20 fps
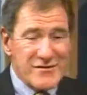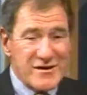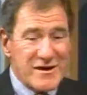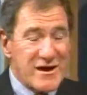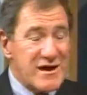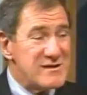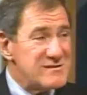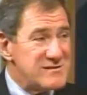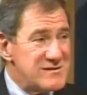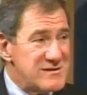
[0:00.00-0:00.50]
And the
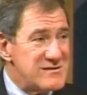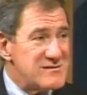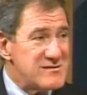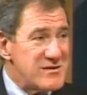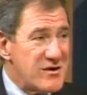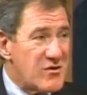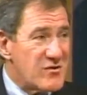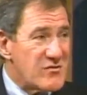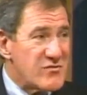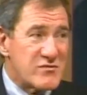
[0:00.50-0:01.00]
19
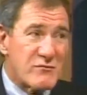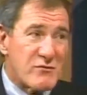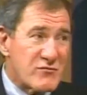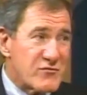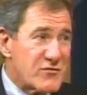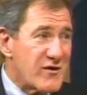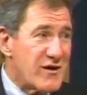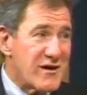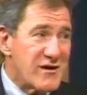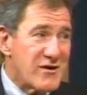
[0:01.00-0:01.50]
terrorists, I'm
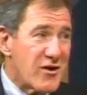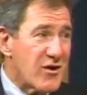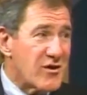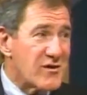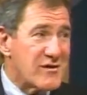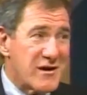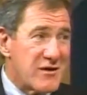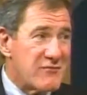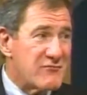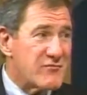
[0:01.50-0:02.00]
afraid,
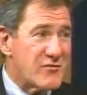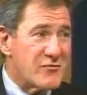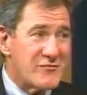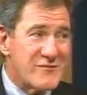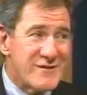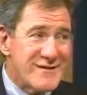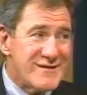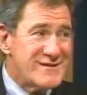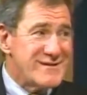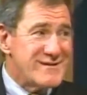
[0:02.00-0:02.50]
all came
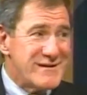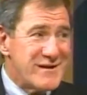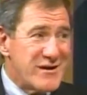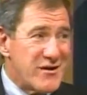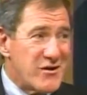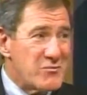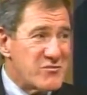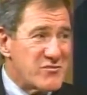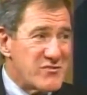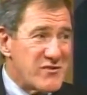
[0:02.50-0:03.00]
from
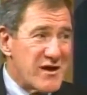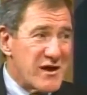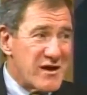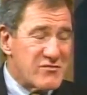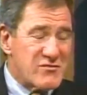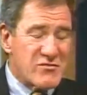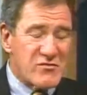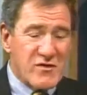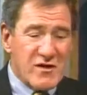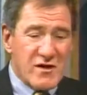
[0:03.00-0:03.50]
Arab
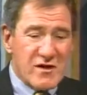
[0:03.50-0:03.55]
states.